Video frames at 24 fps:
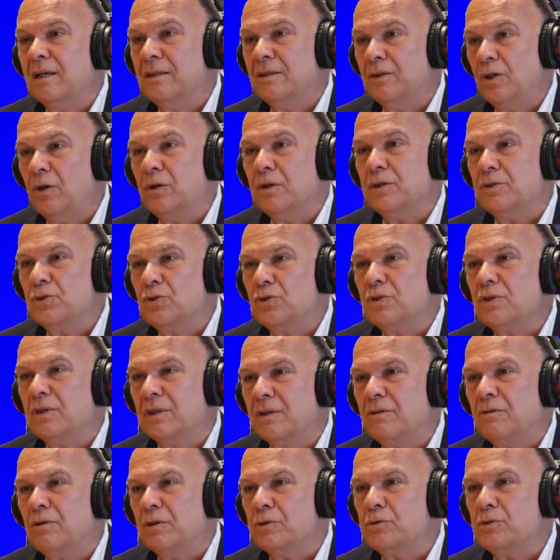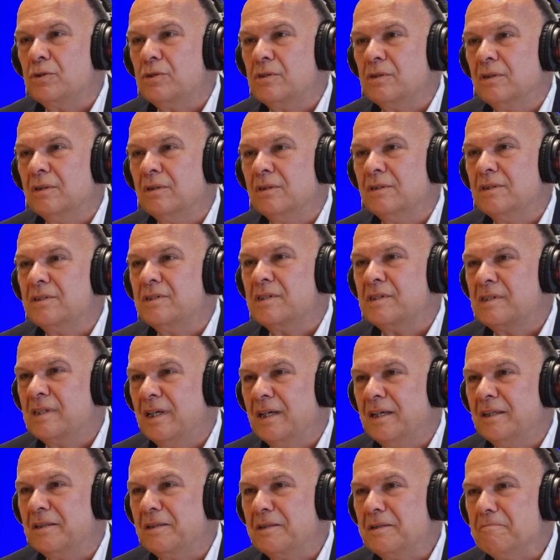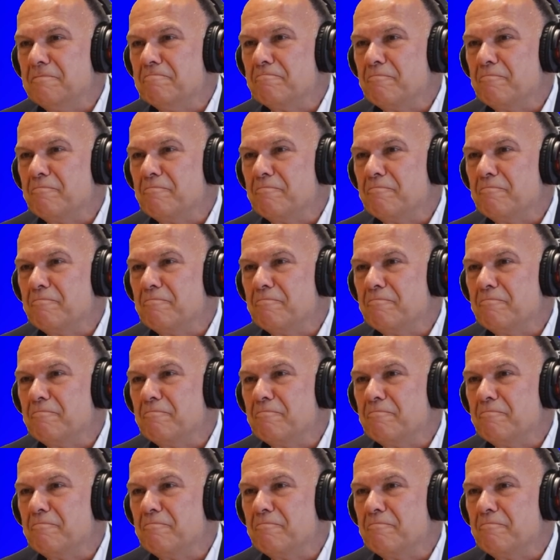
knowledge across the society.